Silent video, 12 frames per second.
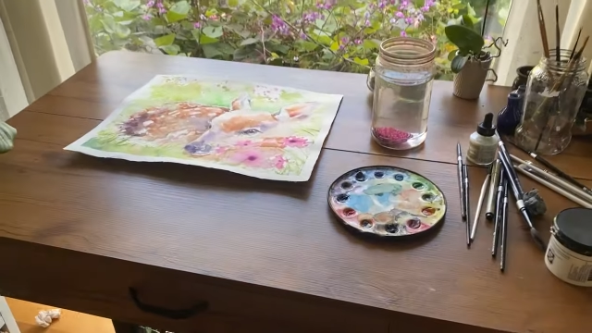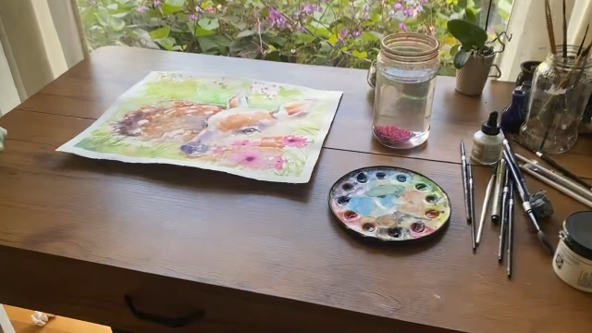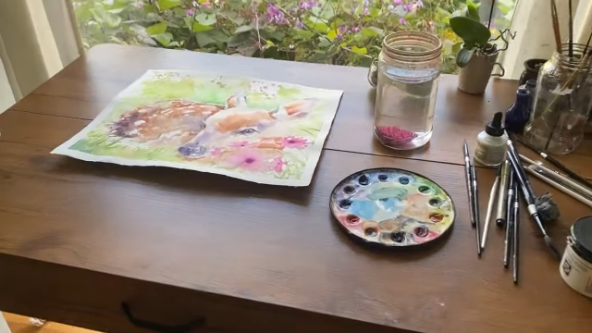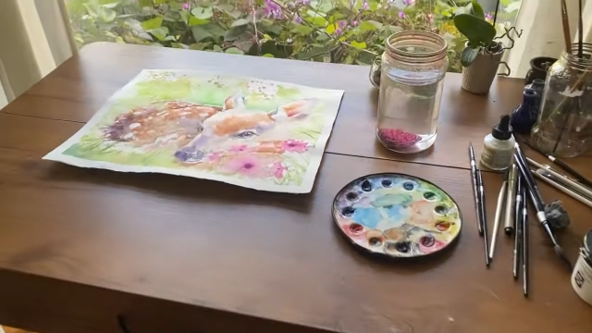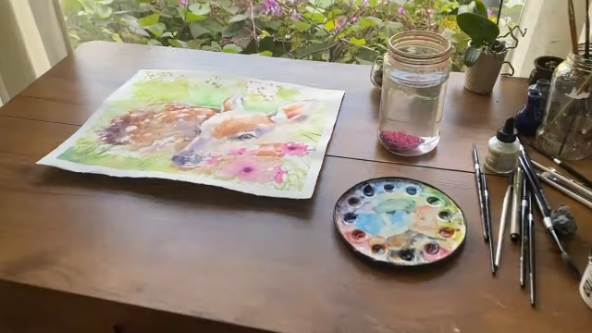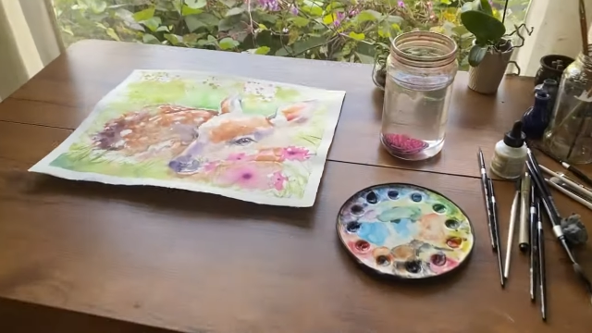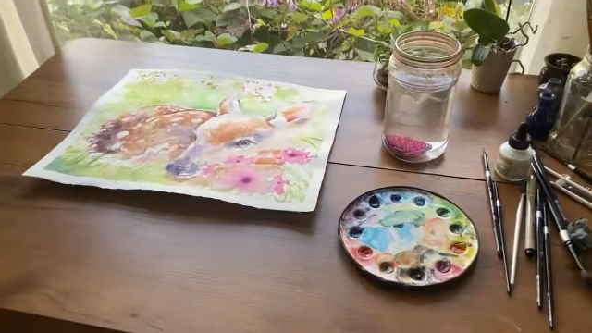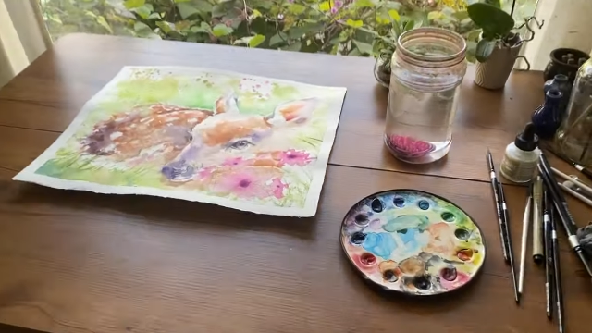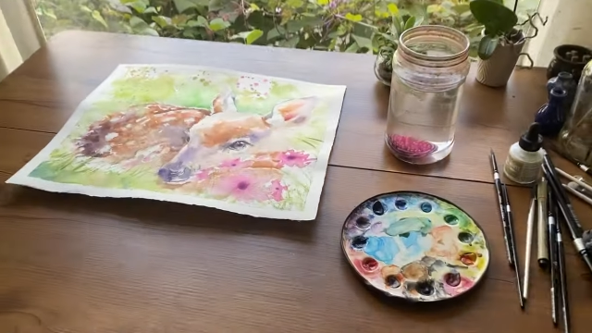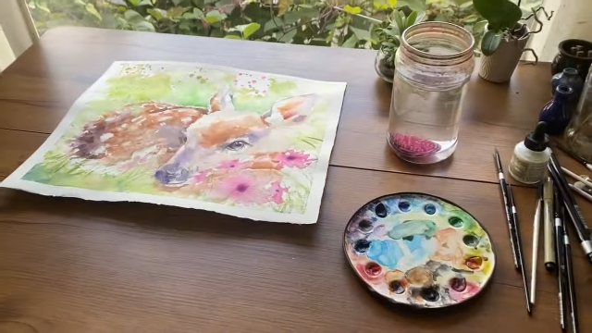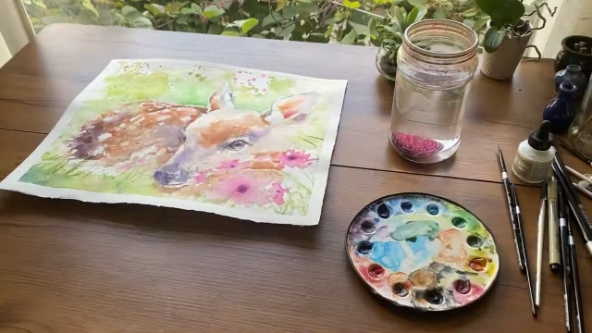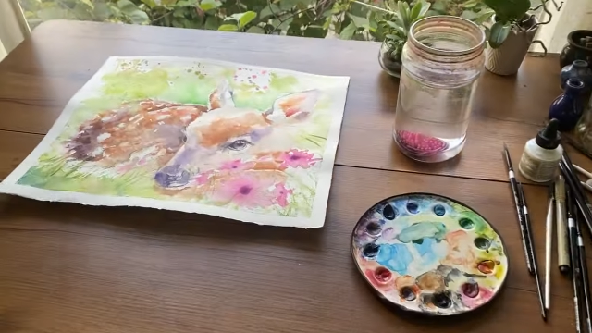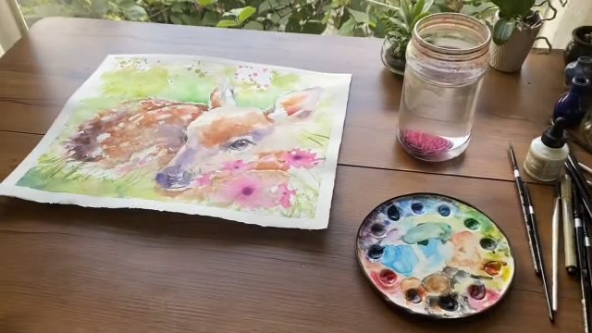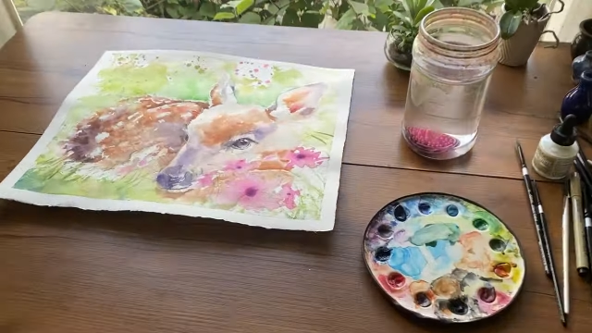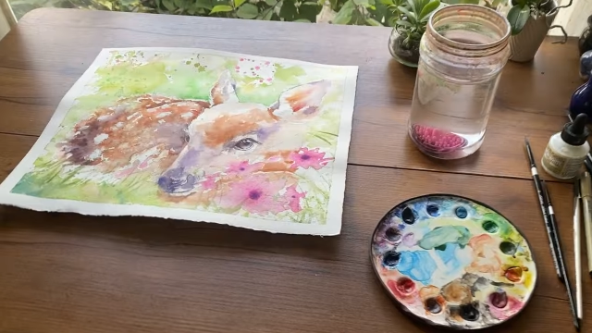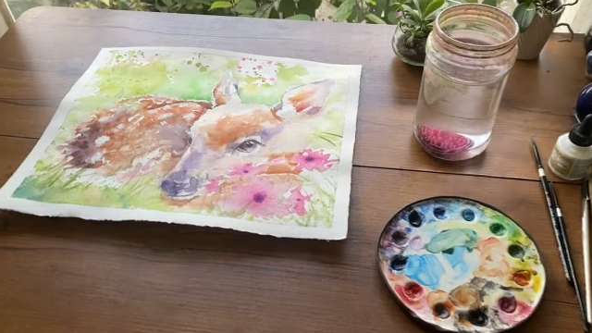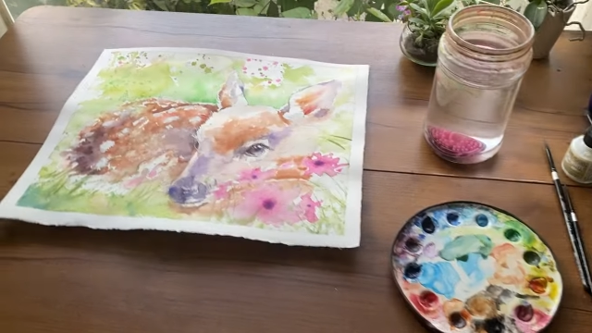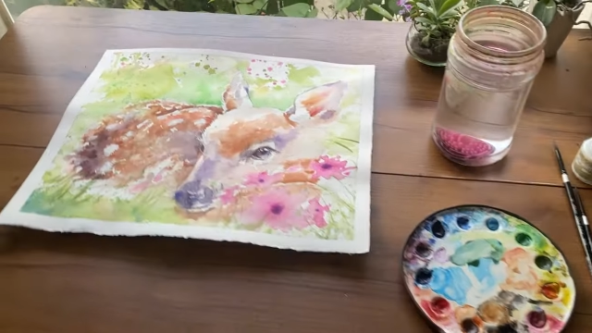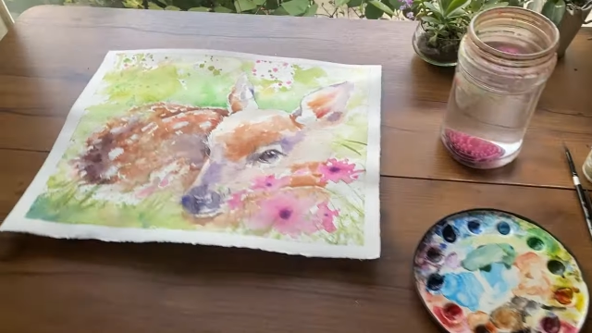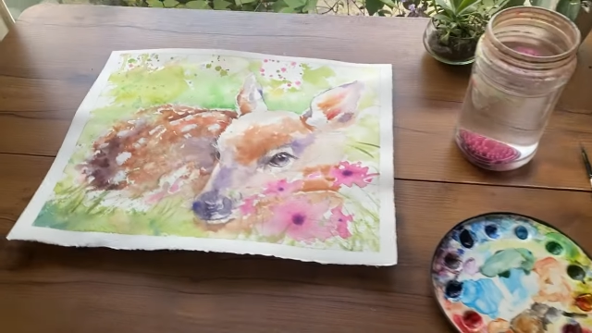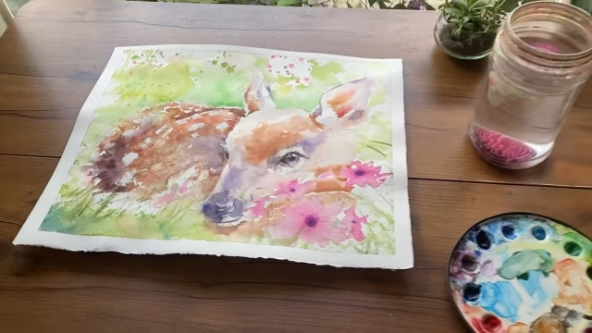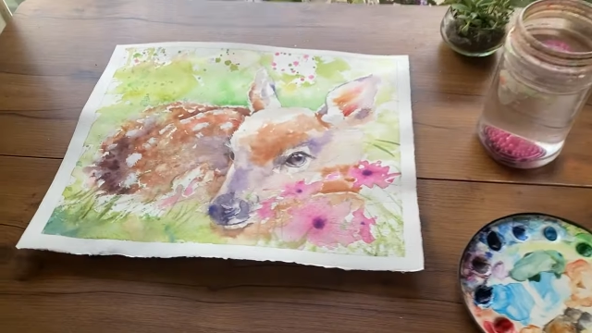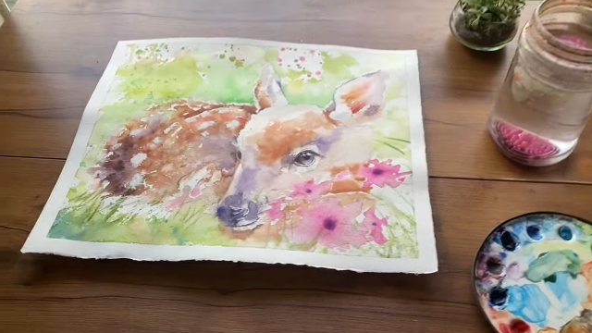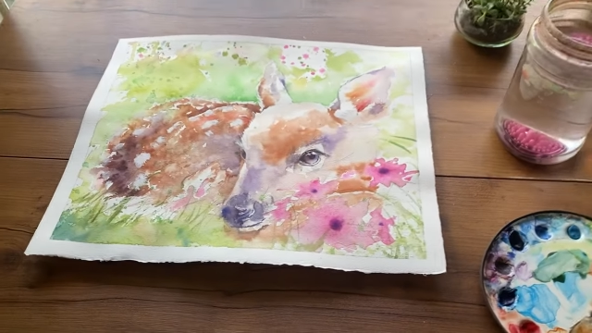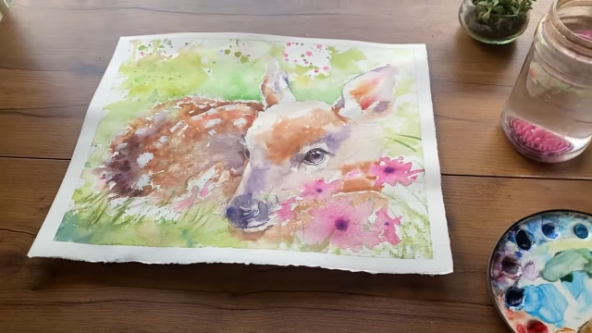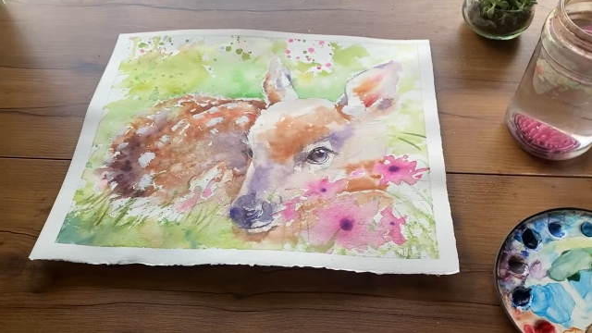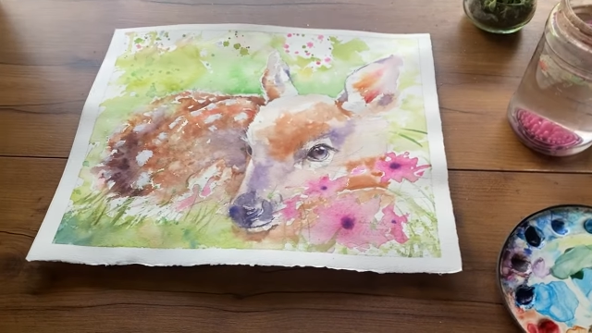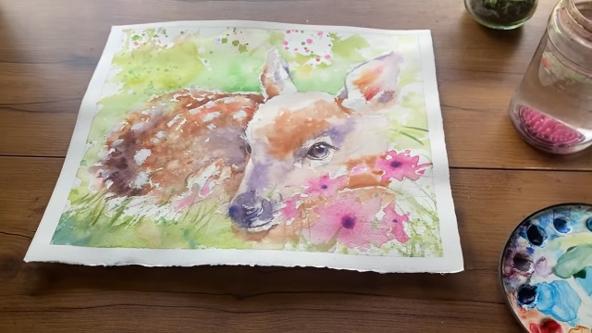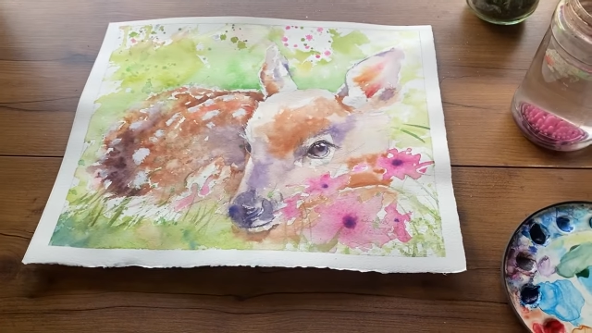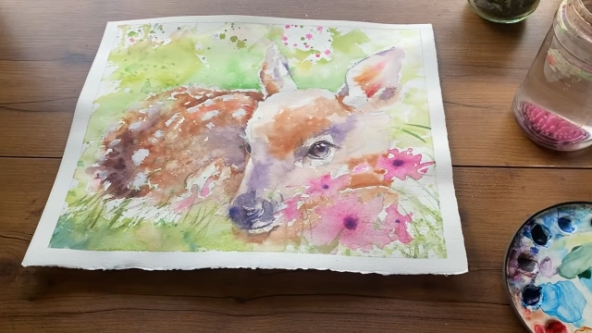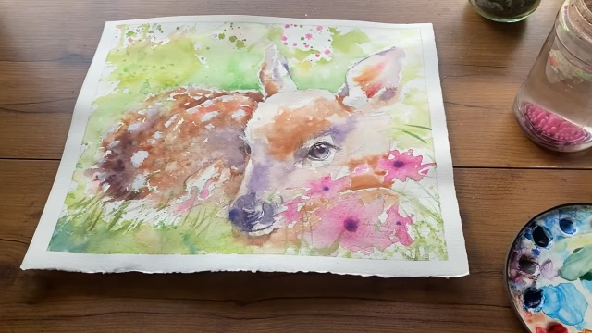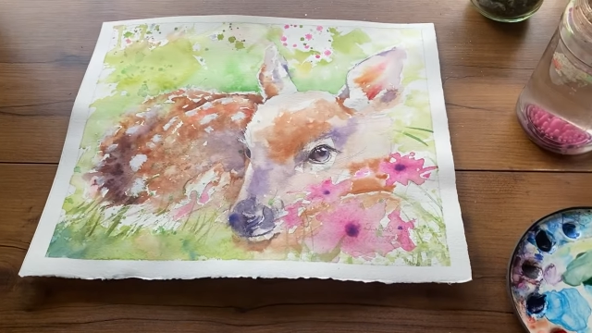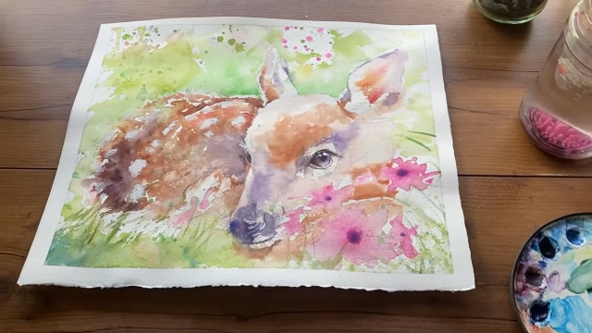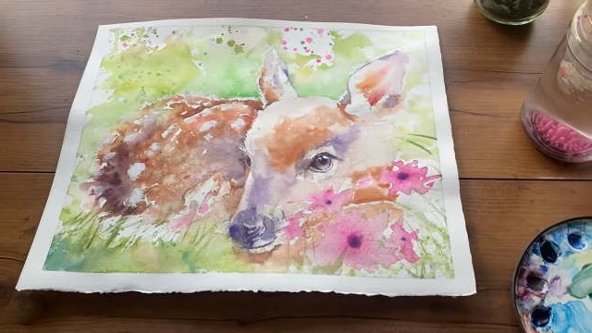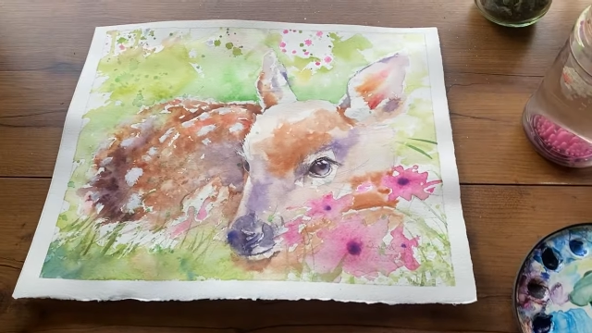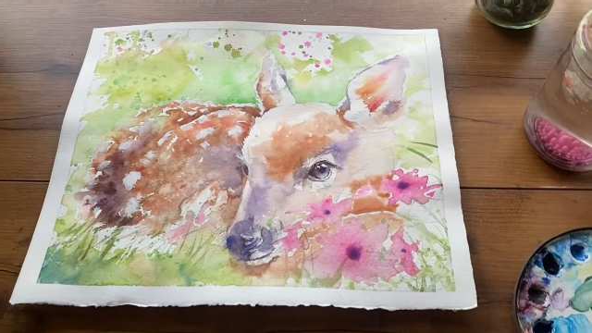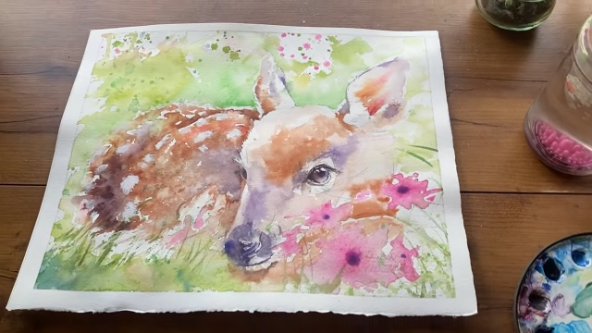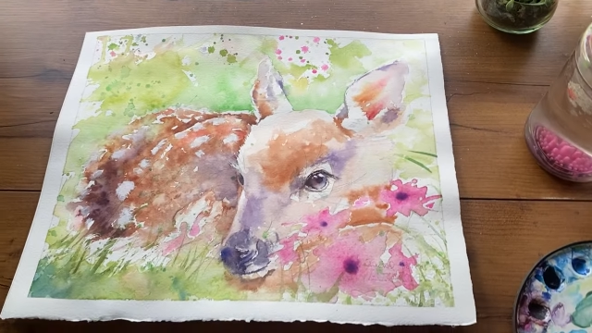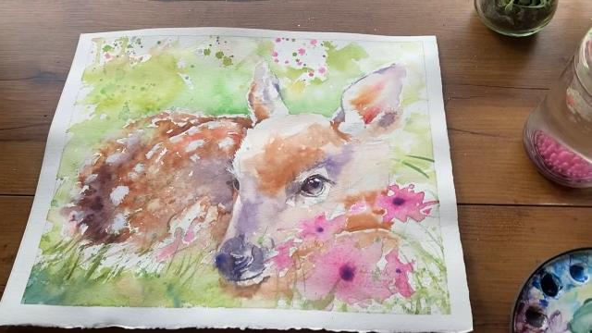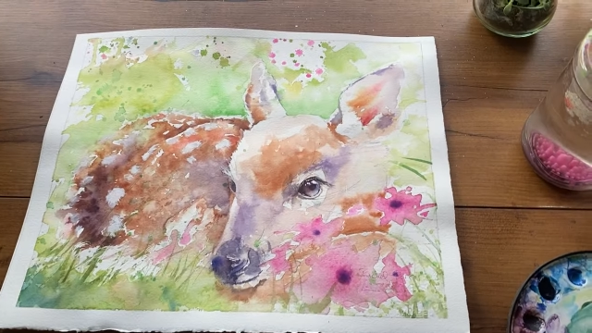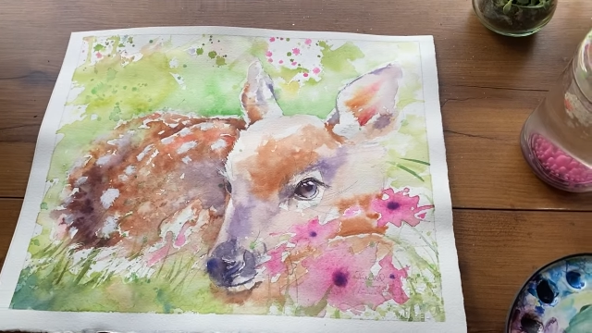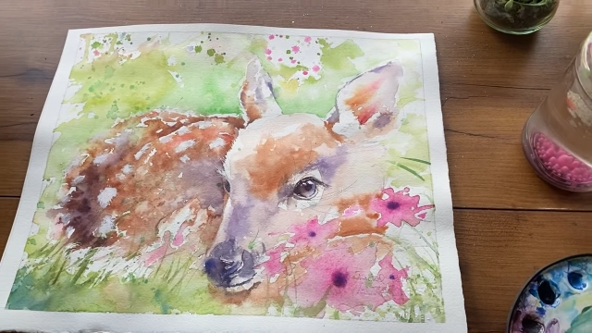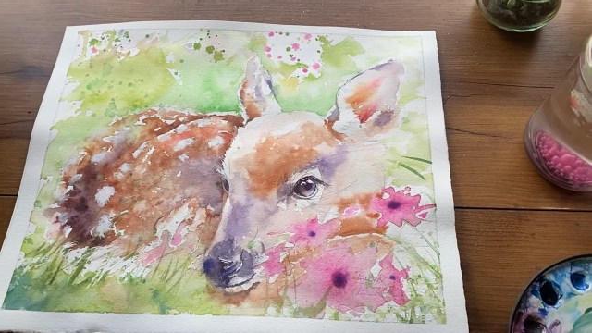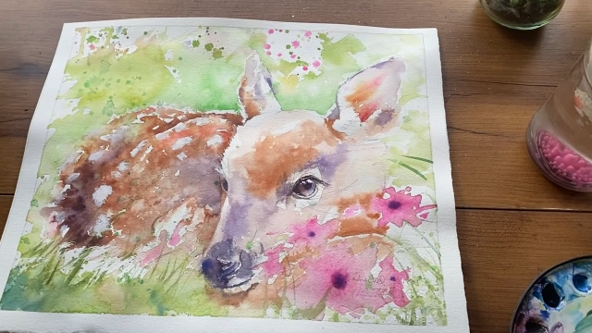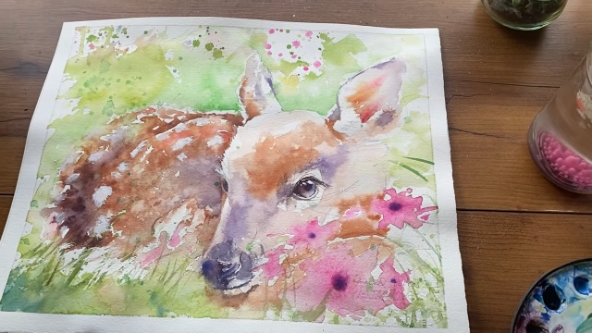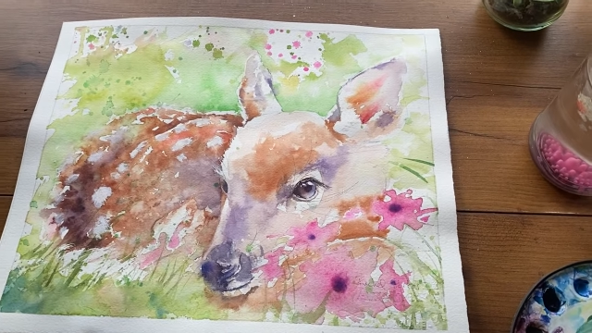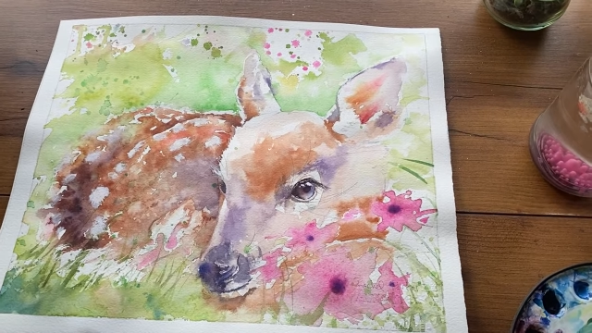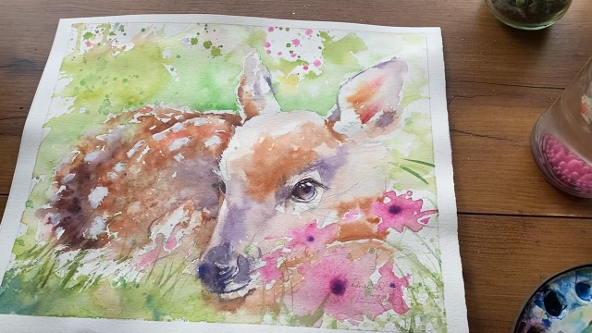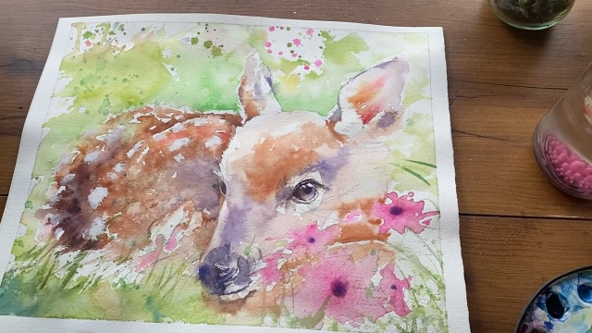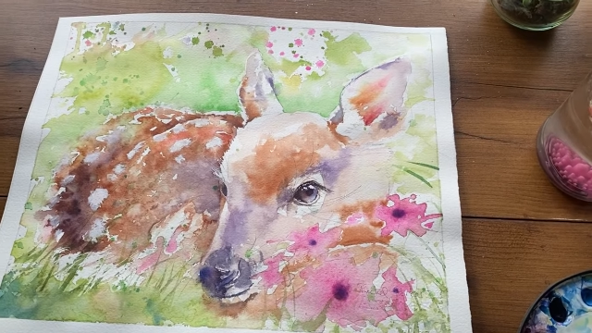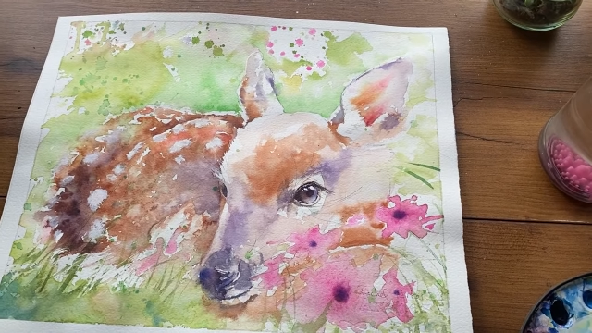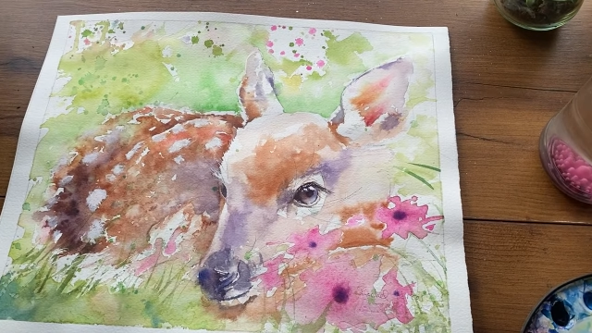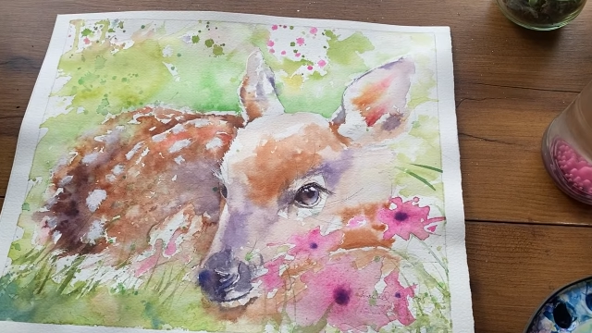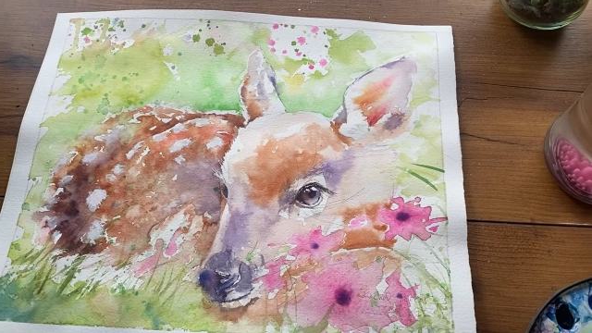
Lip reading: (no speaker visible)